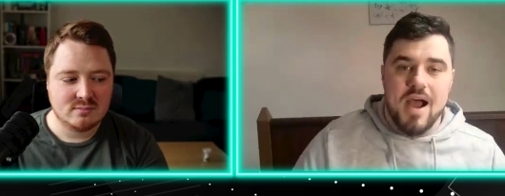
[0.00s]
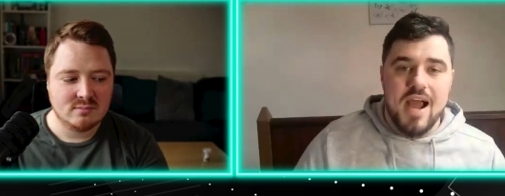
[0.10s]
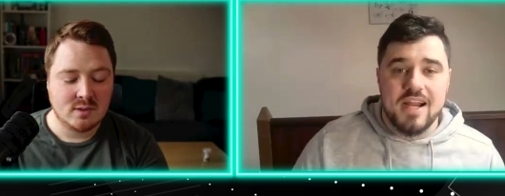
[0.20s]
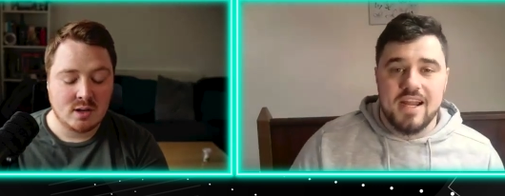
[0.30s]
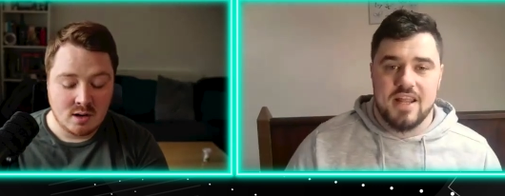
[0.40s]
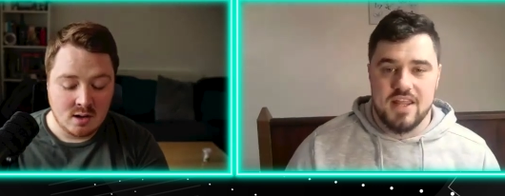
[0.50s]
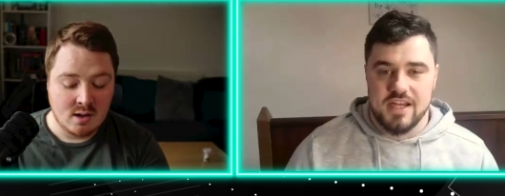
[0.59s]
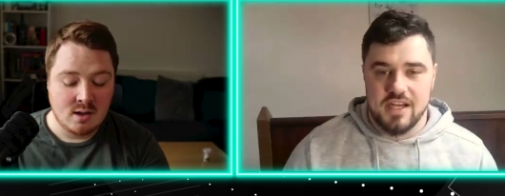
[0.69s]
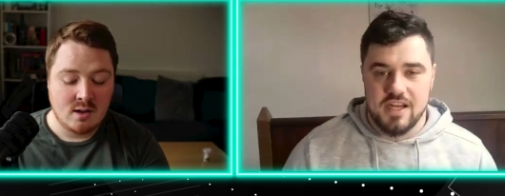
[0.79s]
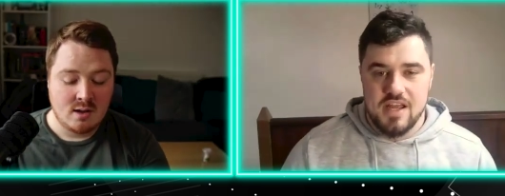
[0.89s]
Speaker 1: back, I
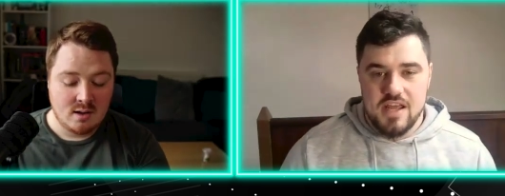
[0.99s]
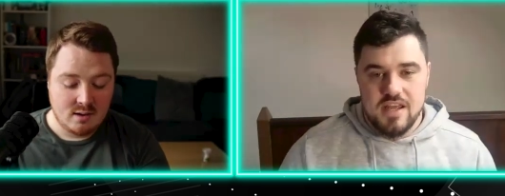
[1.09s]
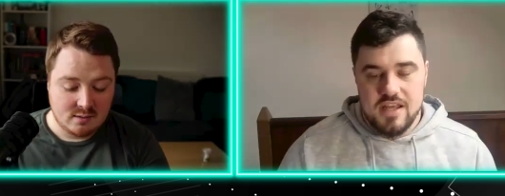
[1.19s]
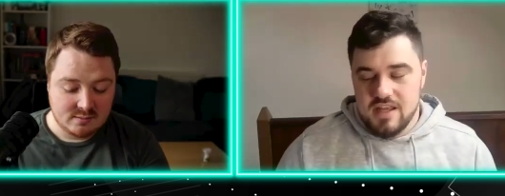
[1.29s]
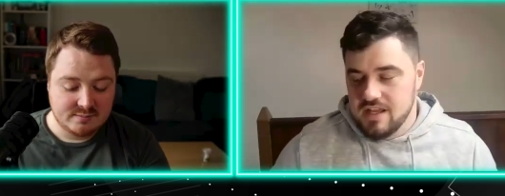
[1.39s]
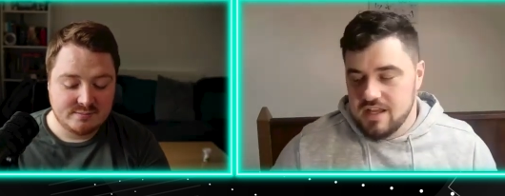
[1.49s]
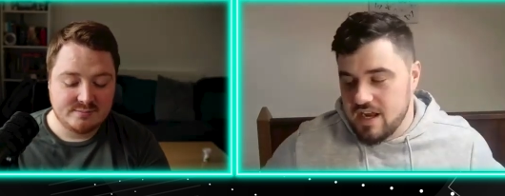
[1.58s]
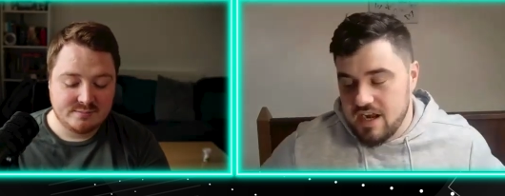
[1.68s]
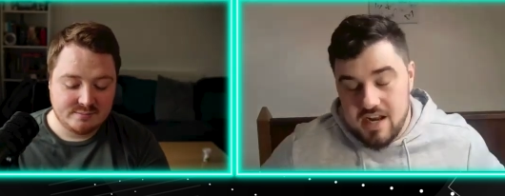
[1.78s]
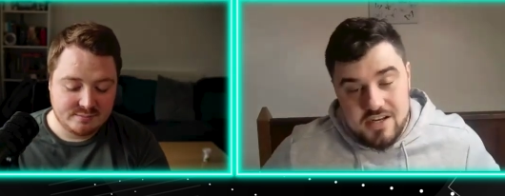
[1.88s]
think. And
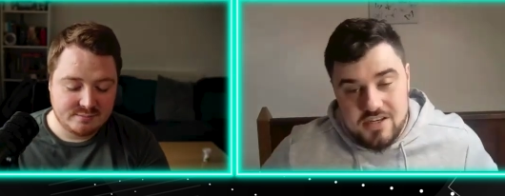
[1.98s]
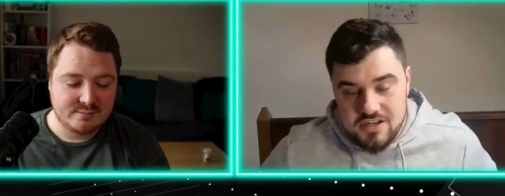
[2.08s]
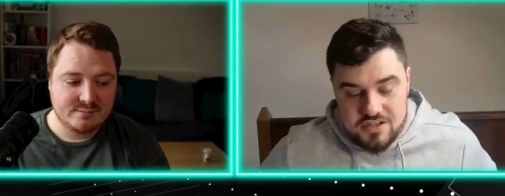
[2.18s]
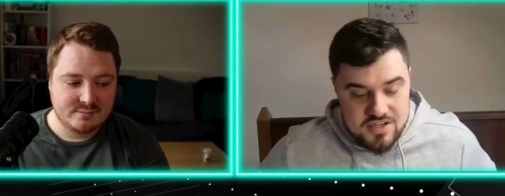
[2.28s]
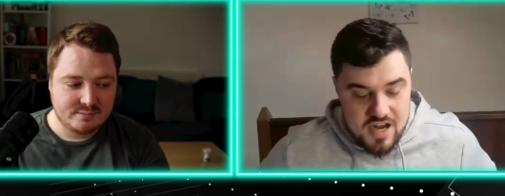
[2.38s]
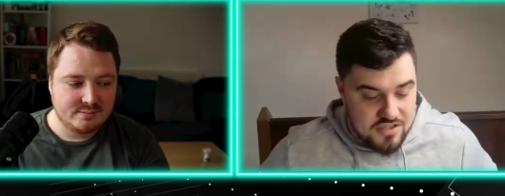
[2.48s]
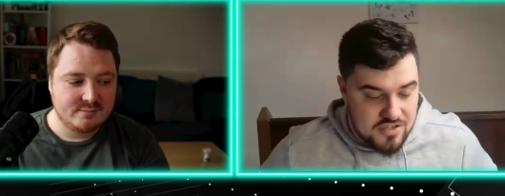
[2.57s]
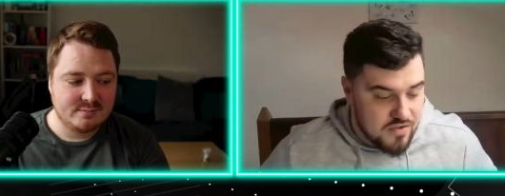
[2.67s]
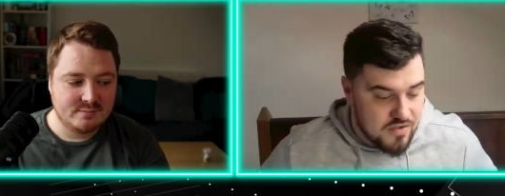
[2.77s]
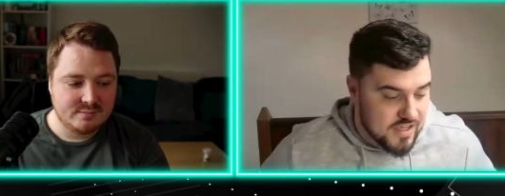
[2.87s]
I, I just I just
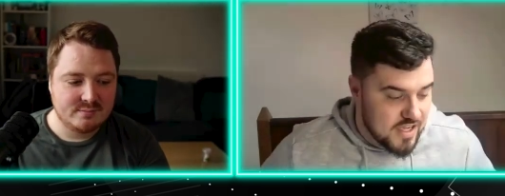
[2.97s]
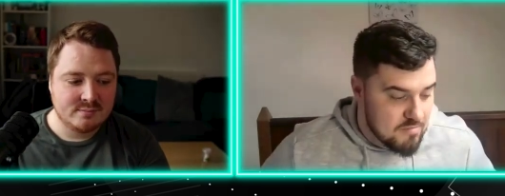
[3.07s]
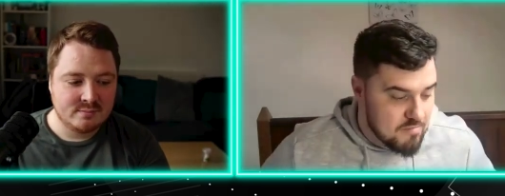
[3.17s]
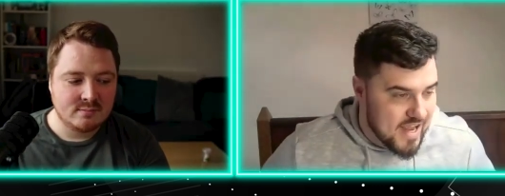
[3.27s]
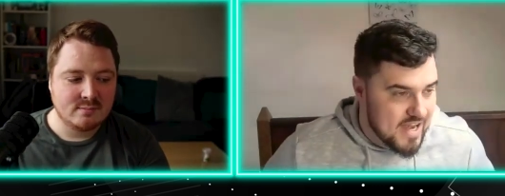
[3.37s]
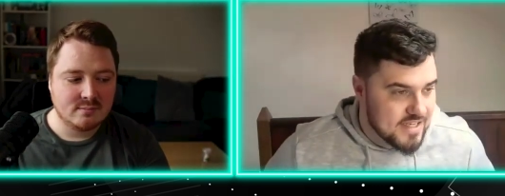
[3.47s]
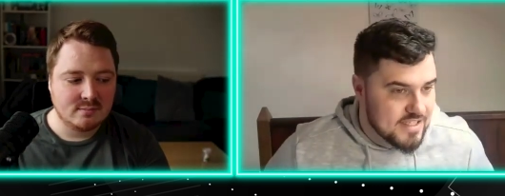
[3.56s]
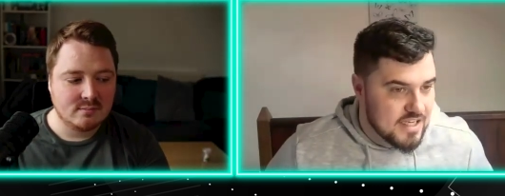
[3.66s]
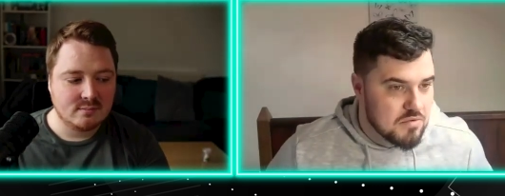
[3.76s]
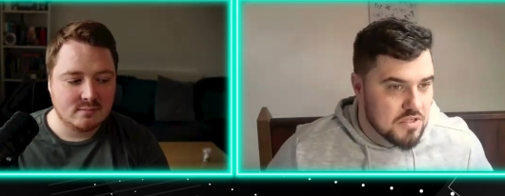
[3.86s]
don't think it'd make any sense